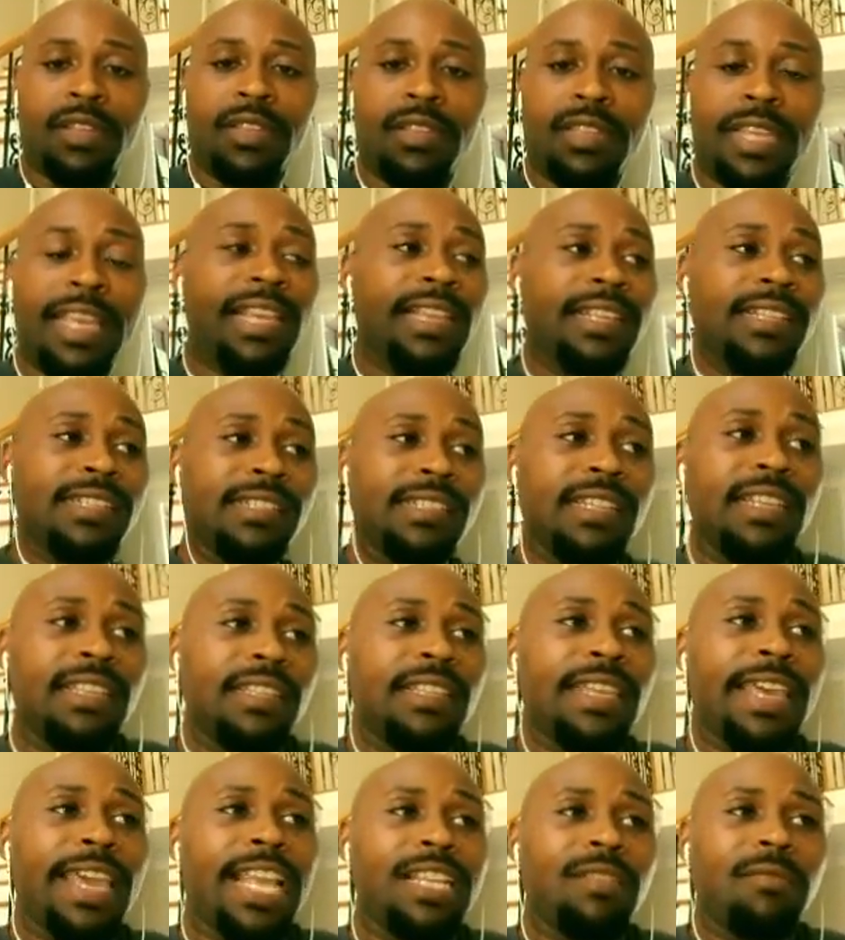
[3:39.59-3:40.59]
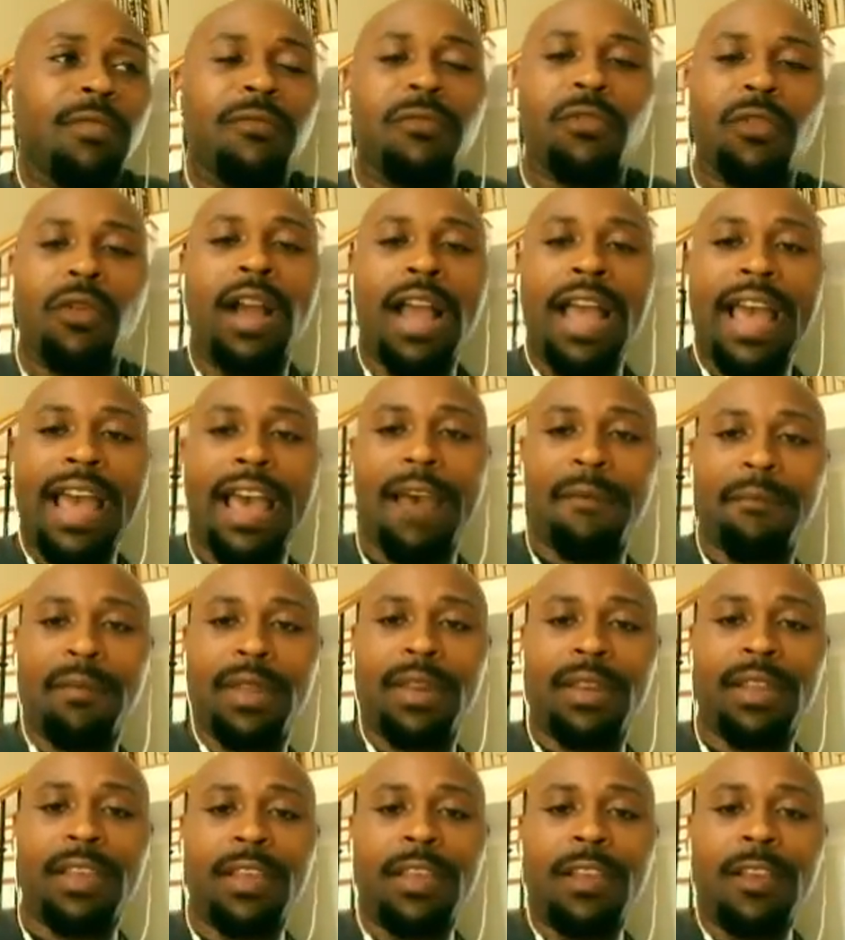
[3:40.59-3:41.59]
They can see things before it
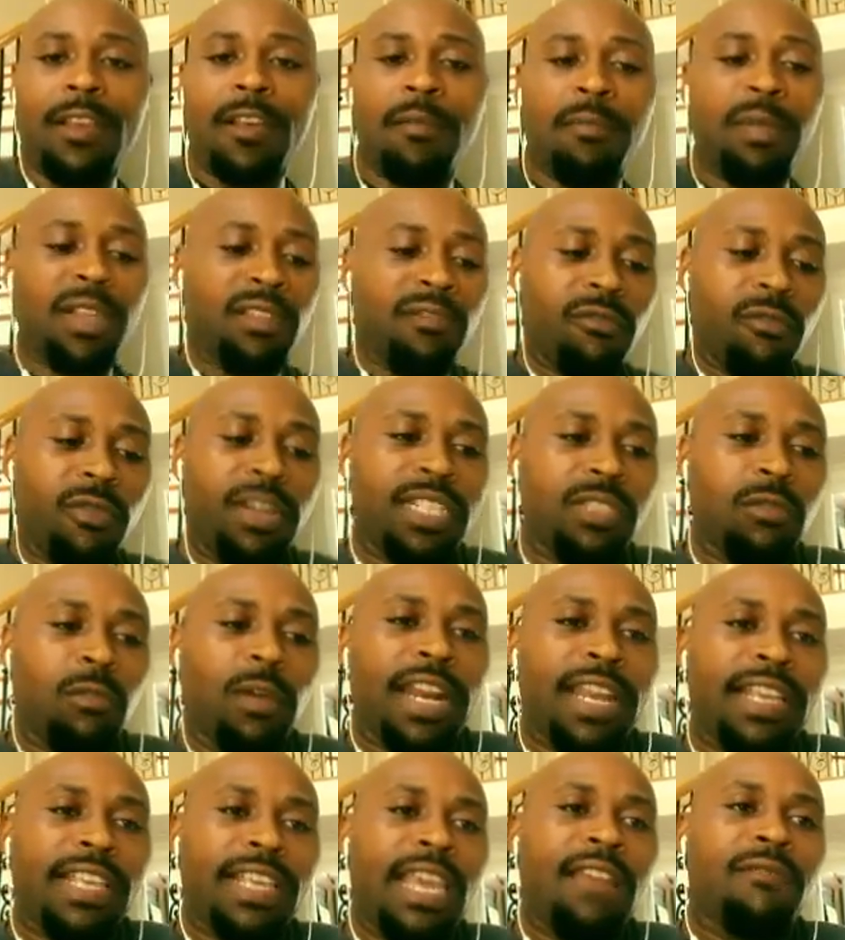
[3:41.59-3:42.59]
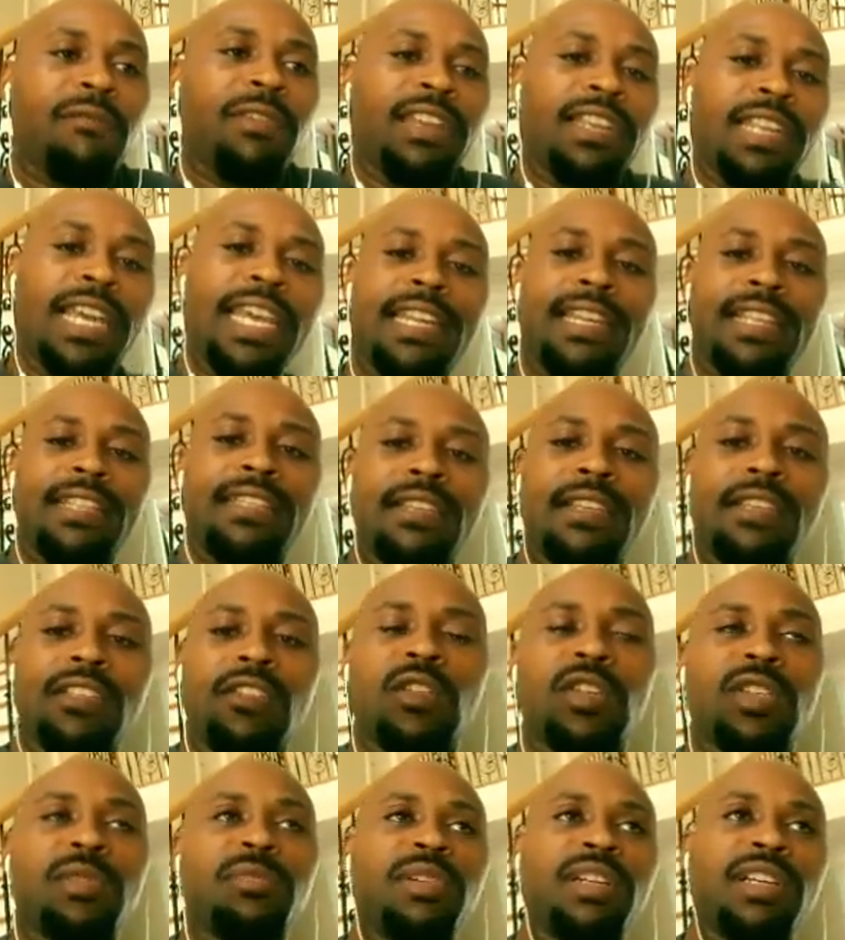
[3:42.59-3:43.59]
happened. But the reason why they can't relate it to
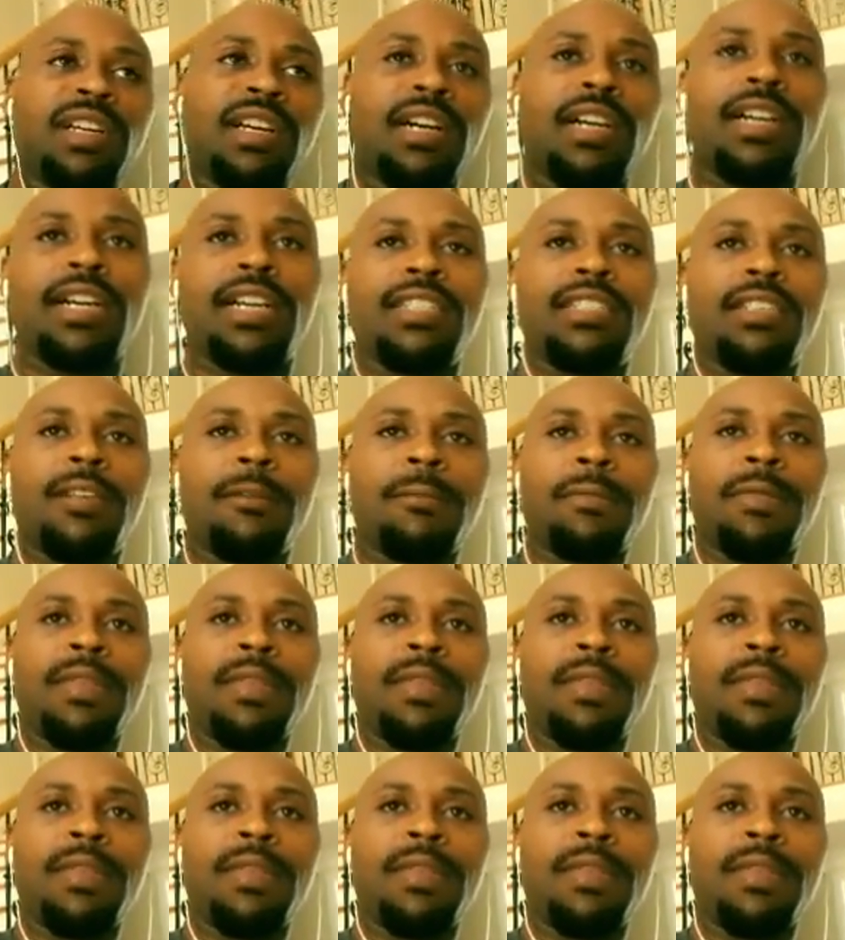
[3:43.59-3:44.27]
you is because